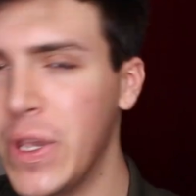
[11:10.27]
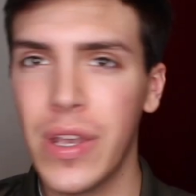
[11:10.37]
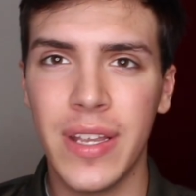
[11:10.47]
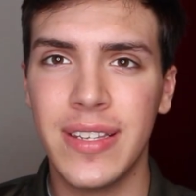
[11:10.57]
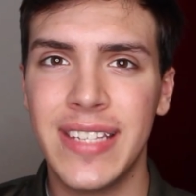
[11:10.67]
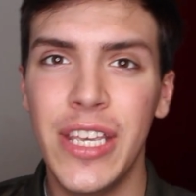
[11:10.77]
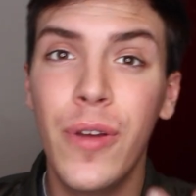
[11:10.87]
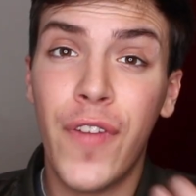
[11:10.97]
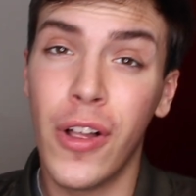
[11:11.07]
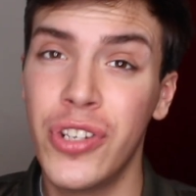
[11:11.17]
You can see
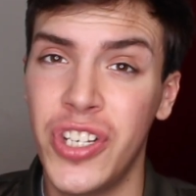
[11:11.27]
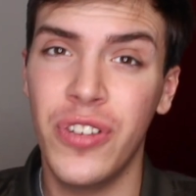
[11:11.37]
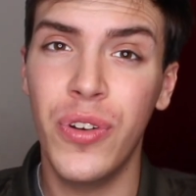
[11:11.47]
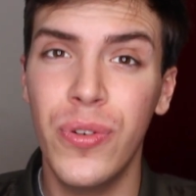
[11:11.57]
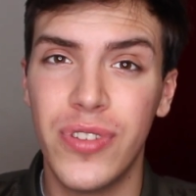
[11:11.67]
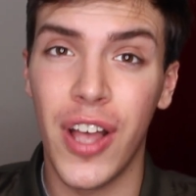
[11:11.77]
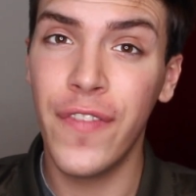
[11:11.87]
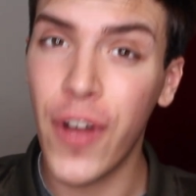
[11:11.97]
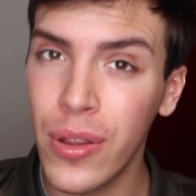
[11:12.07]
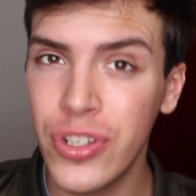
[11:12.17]
who follows you, who's
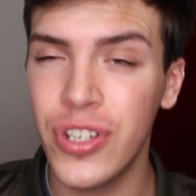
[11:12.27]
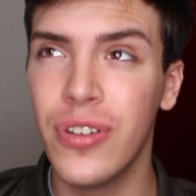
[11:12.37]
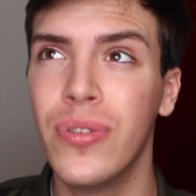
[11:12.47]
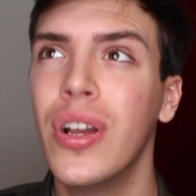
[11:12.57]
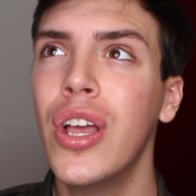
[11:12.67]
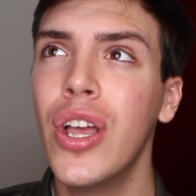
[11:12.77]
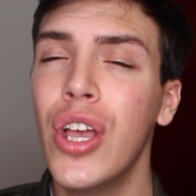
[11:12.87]
unfollowed you,